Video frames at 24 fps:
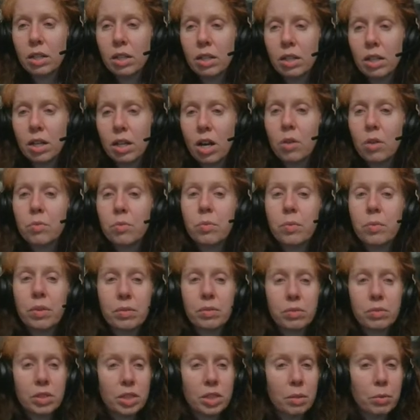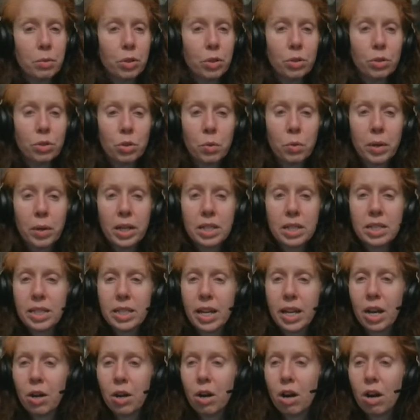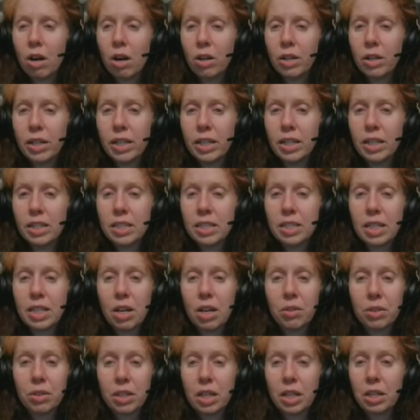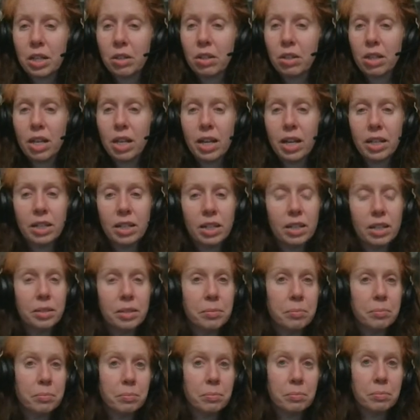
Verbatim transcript: of some earthquakes that are in South Carolina.